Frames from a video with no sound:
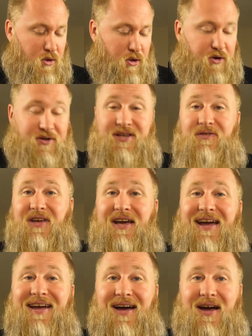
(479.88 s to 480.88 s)
or
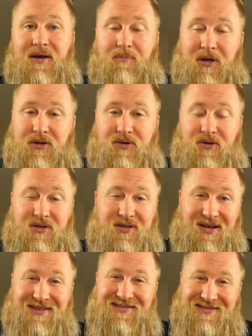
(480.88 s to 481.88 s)
DVI-I, make sure it's
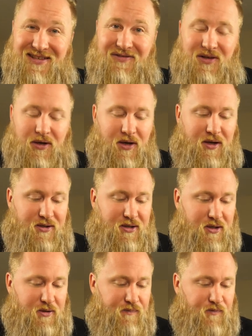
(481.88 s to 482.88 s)
not
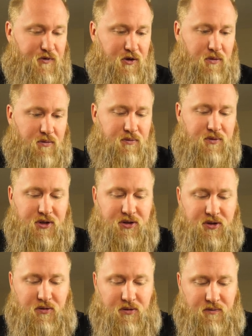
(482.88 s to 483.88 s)
DVD-ID. So
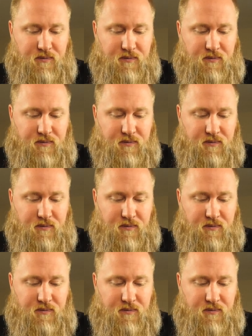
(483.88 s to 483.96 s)
digital.